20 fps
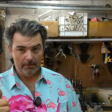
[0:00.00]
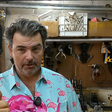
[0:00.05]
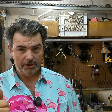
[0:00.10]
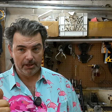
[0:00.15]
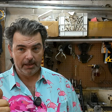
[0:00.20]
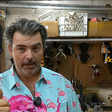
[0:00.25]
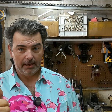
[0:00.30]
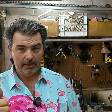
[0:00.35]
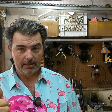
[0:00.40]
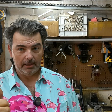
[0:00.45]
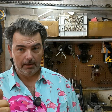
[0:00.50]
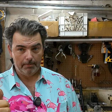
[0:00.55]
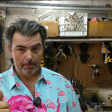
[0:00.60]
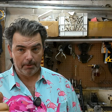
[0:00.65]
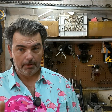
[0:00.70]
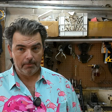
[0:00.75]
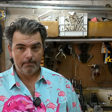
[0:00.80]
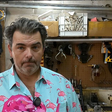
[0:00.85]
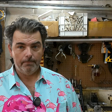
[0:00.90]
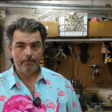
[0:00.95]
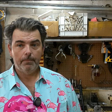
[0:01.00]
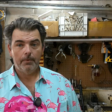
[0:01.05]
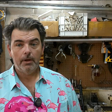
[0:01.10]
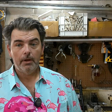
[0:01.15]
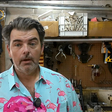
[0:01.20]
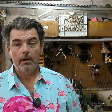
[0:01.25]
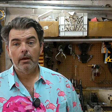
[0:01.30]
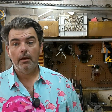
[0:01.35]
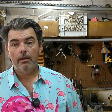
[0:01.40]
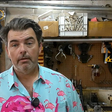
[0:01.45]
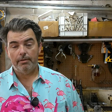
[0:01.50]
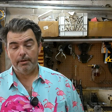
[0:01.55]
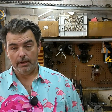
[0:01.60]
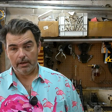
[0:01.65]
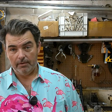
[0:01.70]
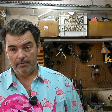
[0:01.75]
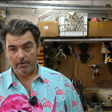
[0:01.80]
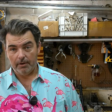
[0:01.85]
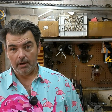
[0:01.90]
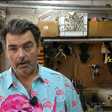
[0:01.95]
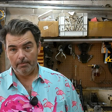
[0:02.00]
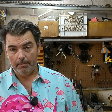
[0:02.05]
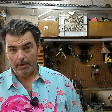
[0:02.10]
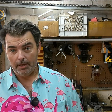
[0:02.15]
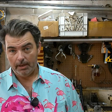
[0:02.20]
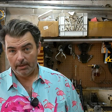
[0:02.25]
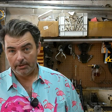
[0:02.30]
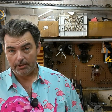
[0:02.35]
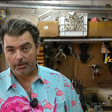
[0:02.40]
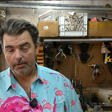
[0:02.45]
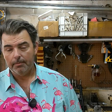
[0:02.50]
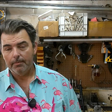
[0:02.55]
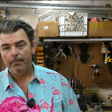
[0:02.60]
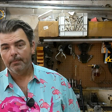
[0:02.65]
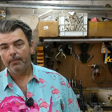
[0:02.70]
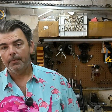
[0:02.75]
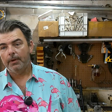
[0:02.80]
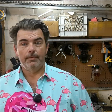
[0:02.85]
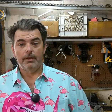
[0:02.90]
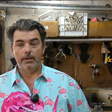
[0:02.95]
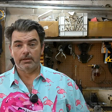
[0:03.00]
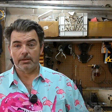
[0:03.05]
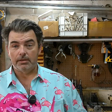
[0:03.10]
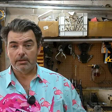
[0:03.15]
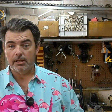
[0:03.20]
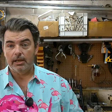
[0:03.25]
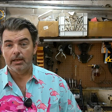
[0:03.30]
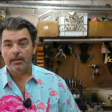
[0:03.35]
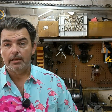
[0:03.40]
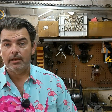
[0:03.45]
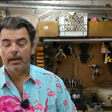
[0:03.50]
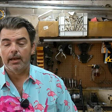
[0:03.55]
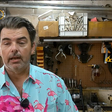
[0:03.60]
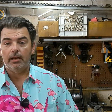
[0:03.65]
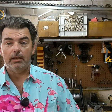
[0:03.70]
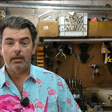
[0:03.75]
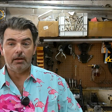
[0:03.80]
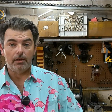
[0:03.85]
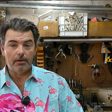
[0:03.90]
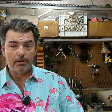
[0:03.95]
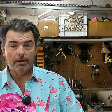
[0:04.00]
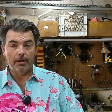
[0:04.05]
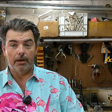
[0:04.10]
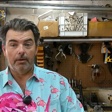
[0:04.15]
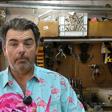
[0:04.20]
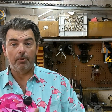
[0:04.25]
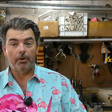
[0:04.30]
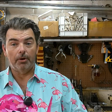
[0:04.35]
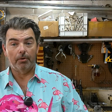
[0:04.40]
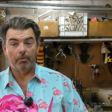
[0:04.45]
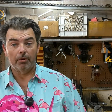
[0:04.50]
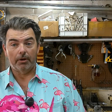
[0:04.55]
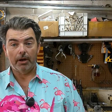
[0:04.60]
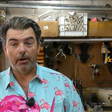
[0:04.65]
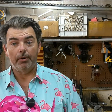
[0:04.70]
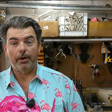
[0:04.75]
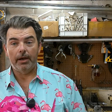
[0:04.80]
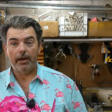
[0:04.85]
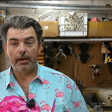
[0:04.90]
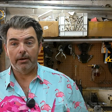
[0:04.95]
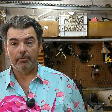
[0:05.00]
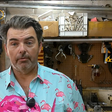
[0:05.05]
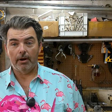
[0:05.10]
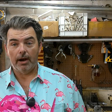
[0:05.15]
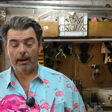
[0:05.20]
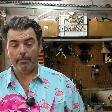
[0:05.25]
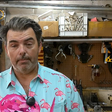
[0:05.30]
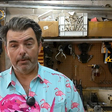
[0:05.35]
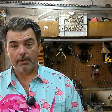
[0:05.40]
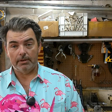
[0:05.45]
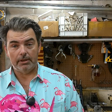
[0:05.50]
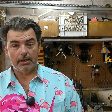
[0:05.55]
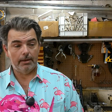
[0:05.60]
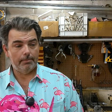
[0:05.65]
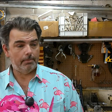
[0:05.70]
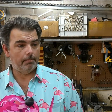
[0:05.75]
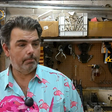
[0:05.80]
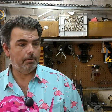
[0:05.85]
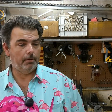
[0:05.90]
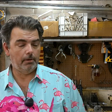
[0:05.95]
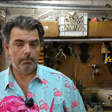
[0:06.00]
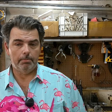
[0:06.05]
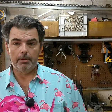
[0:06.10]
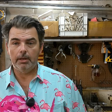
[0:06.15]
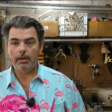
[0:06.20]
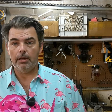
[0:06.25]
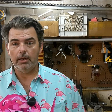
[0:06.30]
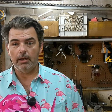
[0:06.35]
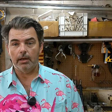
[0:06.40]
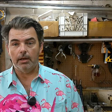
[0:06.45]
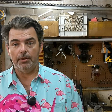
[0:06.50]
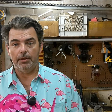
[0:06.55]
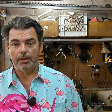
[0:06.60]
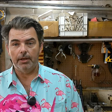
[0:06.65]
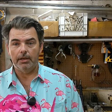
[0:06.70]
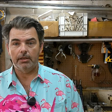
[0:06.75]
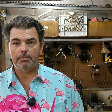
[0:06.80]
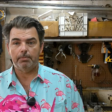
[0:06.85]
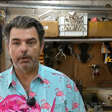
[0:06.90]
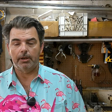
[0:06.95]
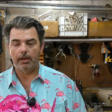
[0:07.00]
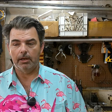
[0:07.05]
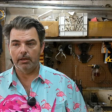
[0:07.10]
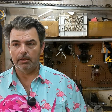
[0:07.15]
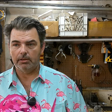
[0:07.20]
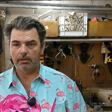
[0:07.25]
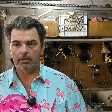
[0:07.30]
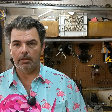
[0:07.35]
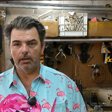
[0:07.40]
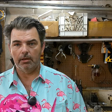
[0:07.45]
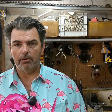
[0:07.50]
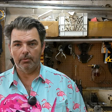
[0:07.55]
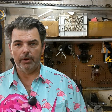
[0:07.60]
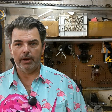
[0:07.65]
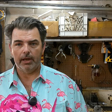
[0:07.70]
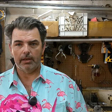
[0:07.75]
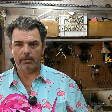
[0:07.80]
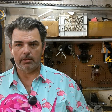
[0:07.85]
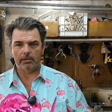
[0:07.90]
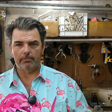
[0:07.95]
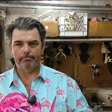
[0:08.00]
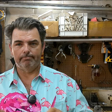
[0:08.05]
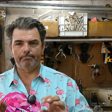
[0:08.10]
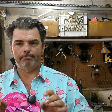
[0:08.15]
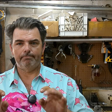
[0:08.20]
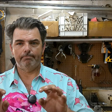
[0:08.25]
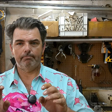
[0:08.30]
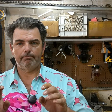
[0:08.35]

the Jedi Temple. Thank you very much. This is getting kind of long, and I'm going to go ahead and wrap this up and pull the plug on this because we got some